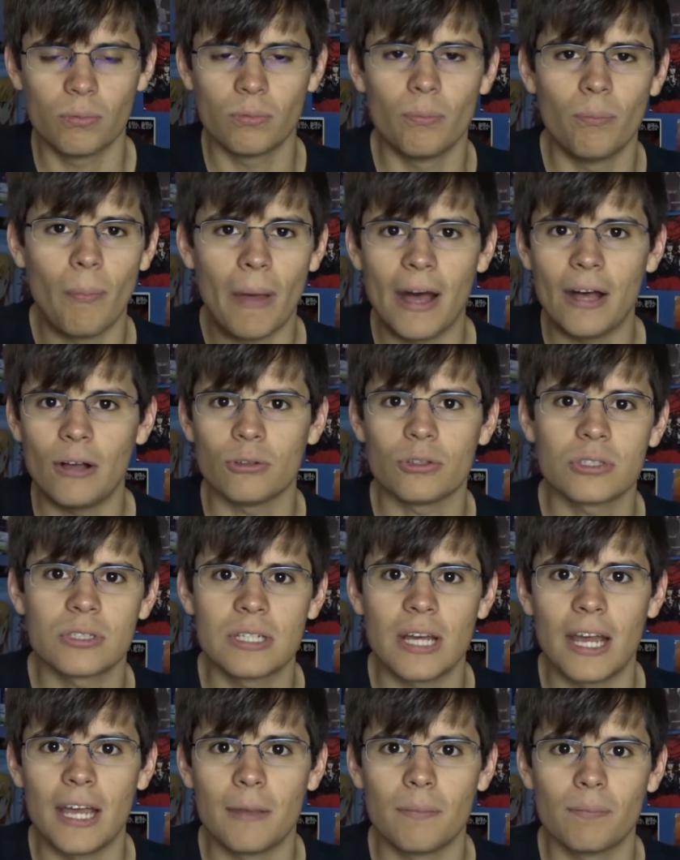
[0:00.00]
mouse
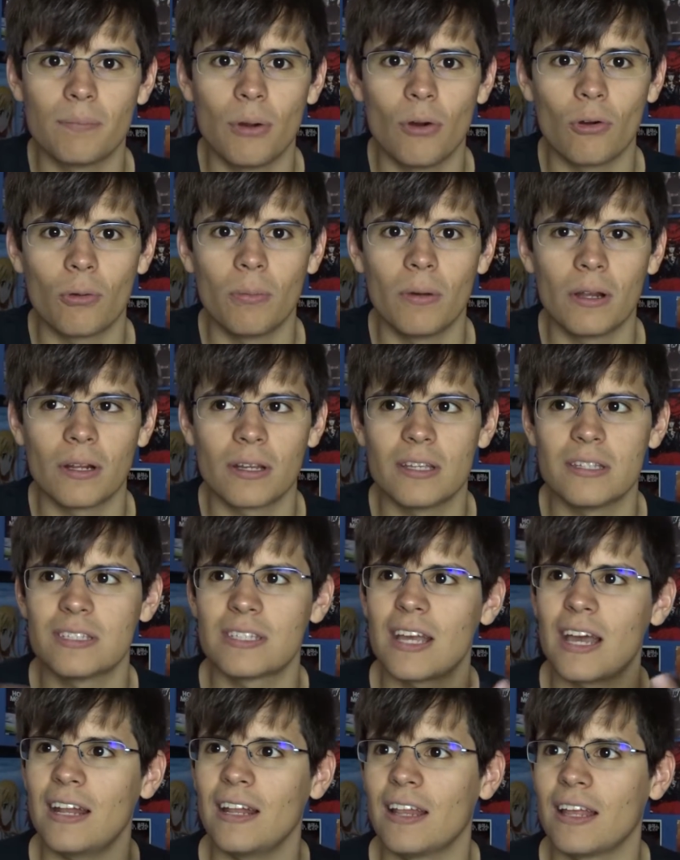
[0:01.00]
type Pokemon, because
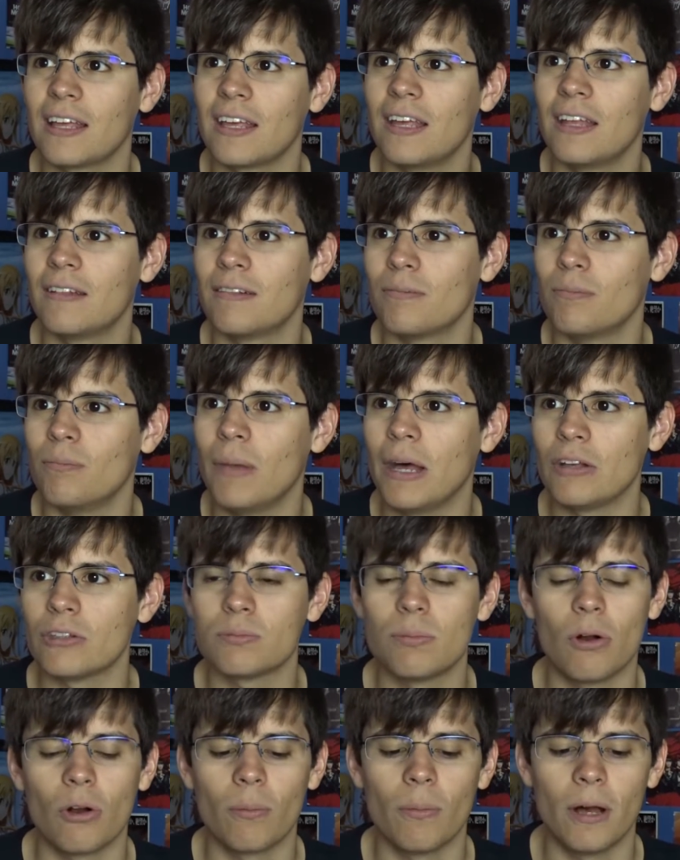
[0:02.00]
it's kind of like a mouse
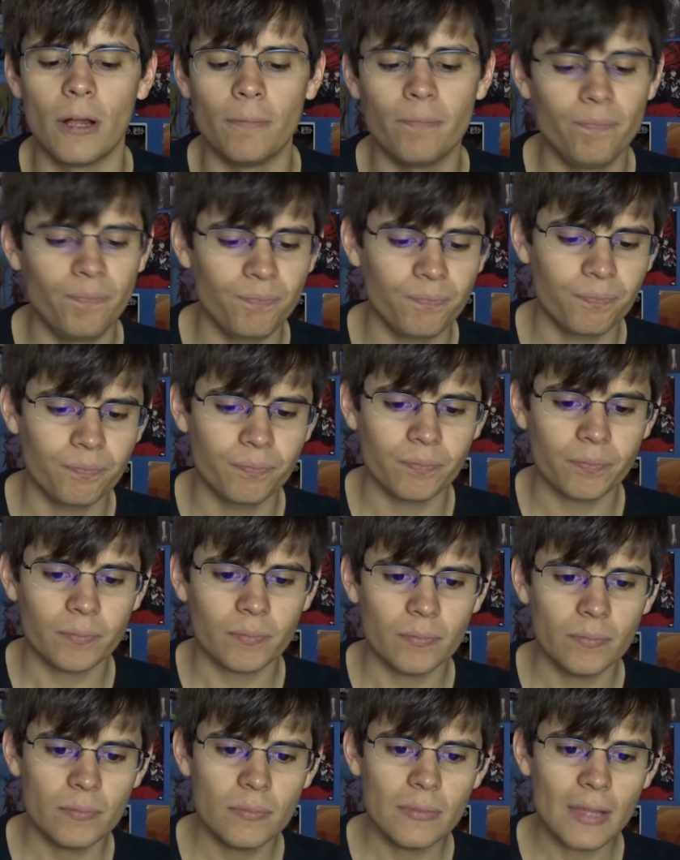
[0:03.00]
Pokemon,
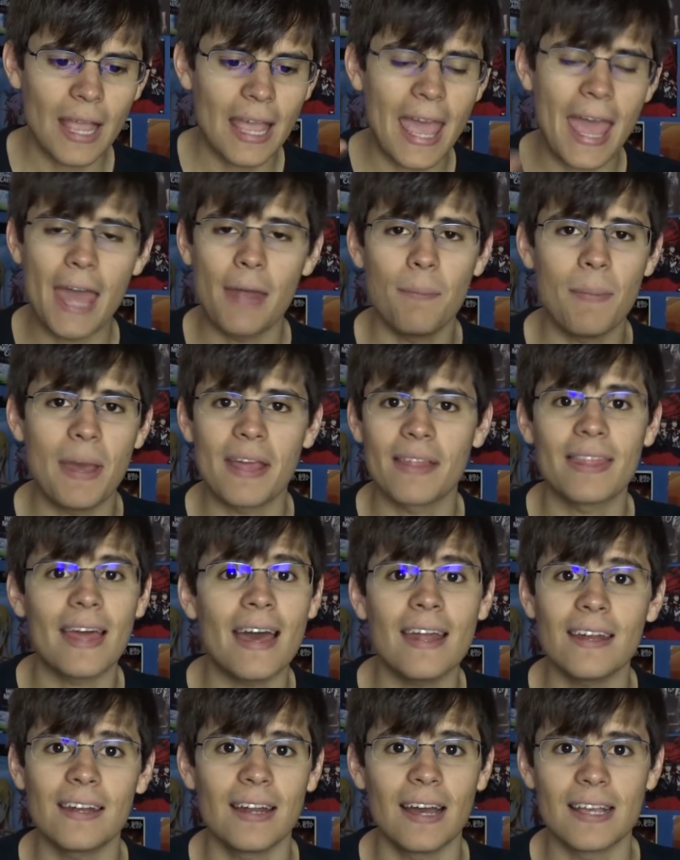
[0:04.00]
and make
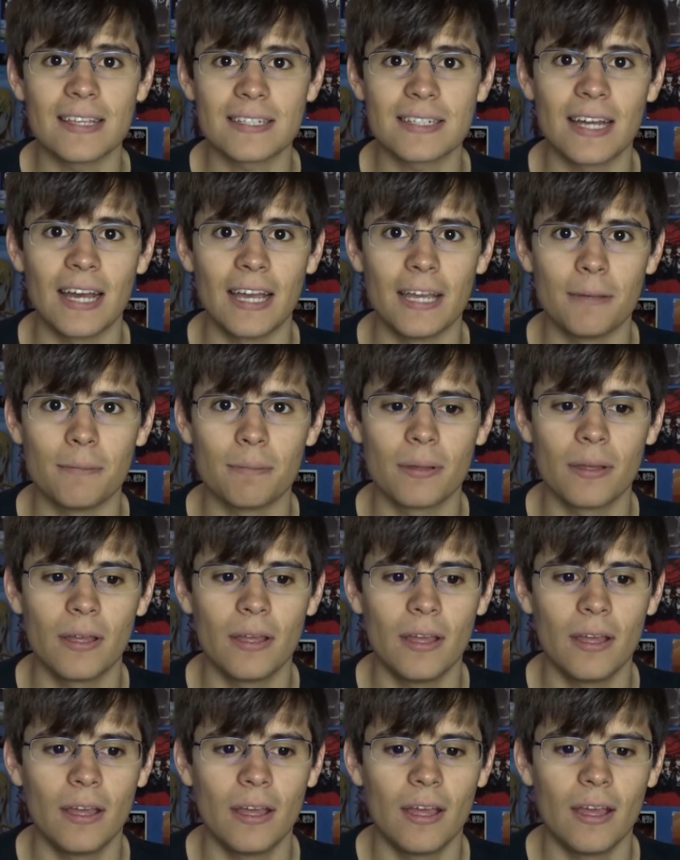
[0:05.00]
that a nice type
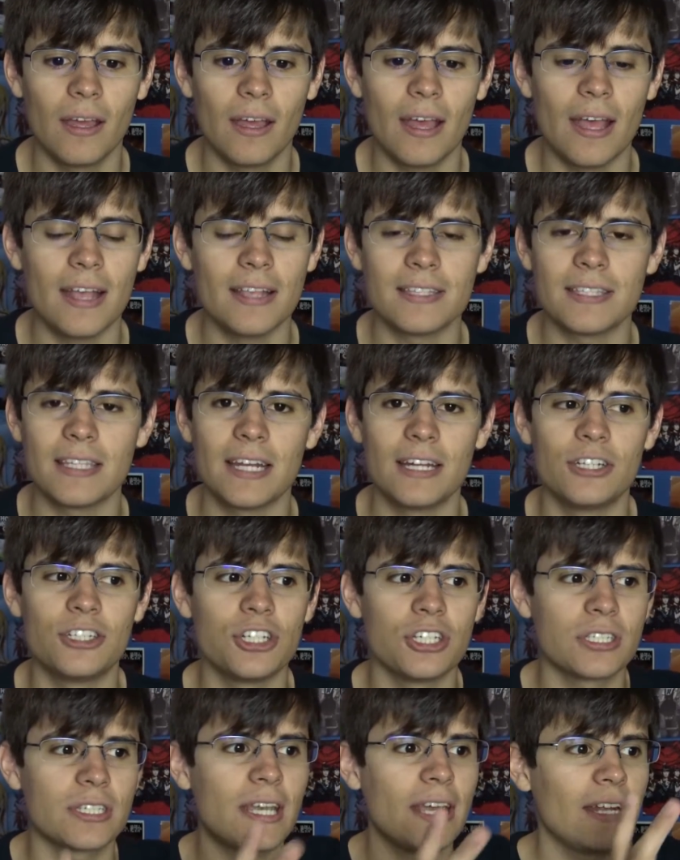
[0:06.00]
instead of
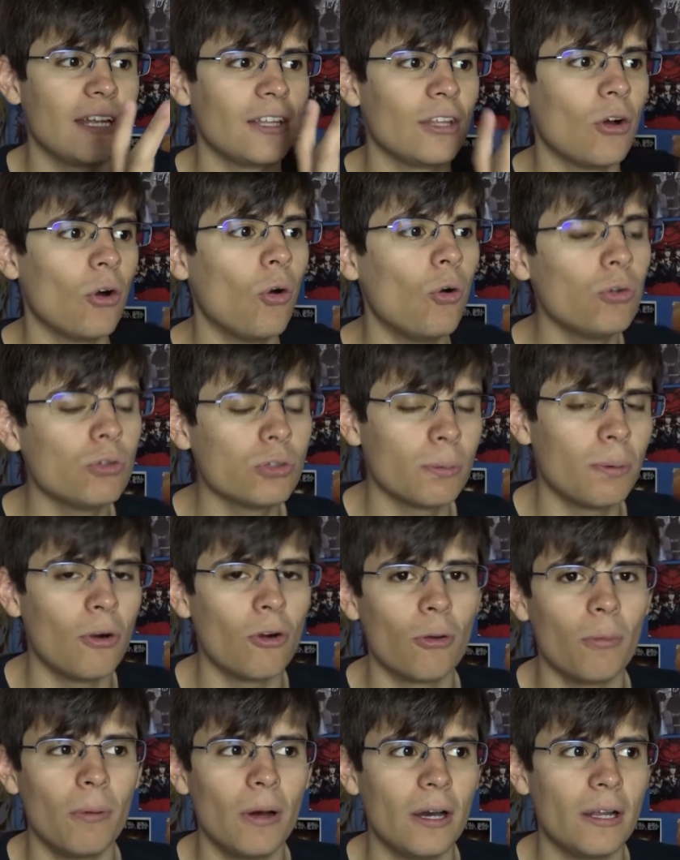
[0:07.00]
just getting the older
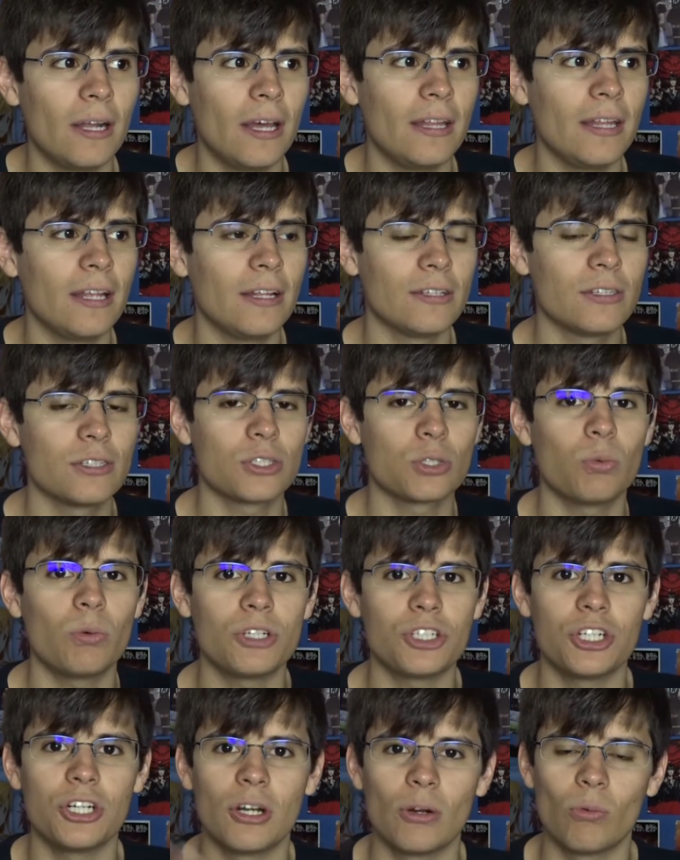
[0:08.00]
Pokemon and then
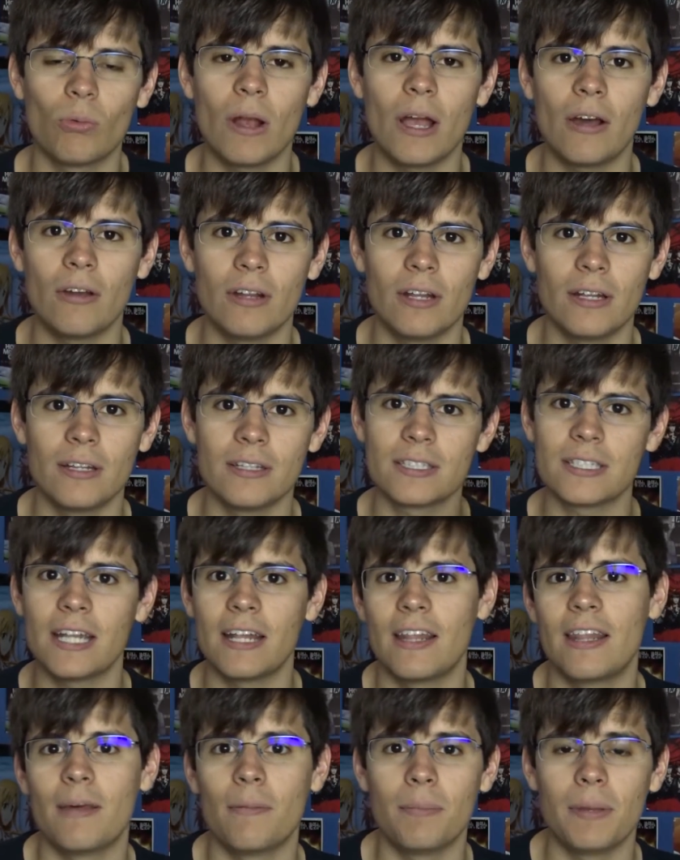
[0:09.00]
switching it around, and
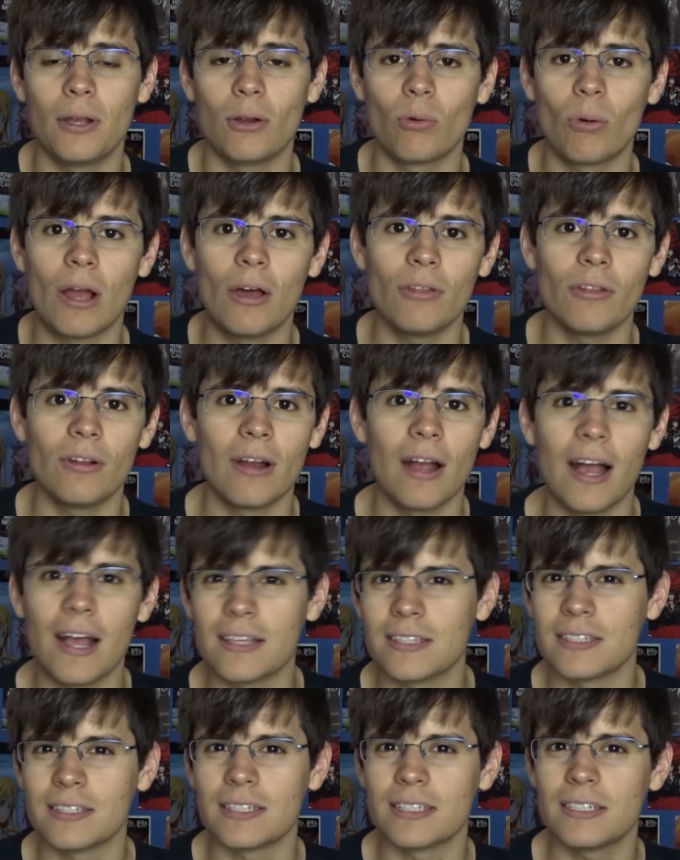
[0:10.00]
instead of them being ground, they're
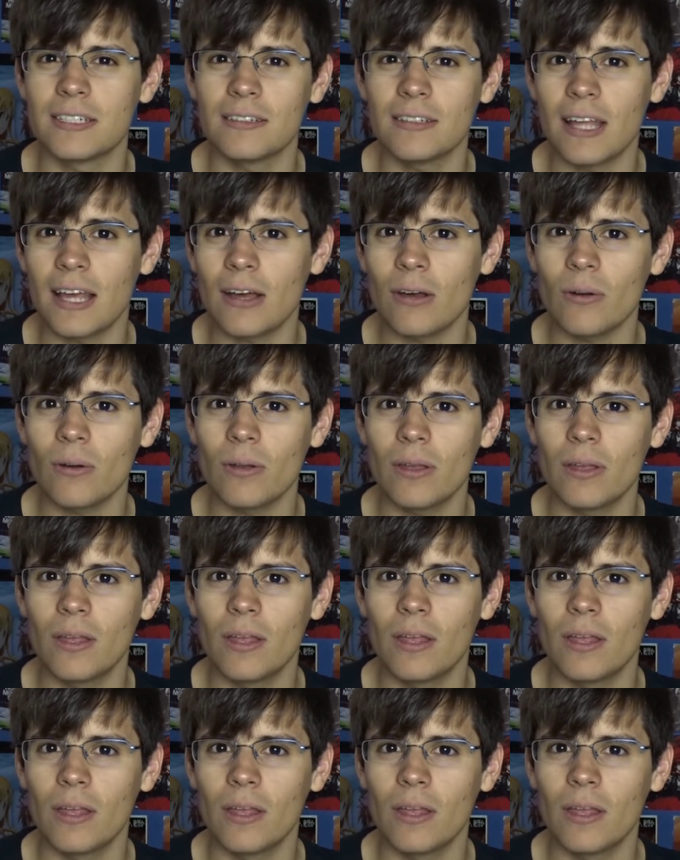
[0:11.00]
Ice and Steel now,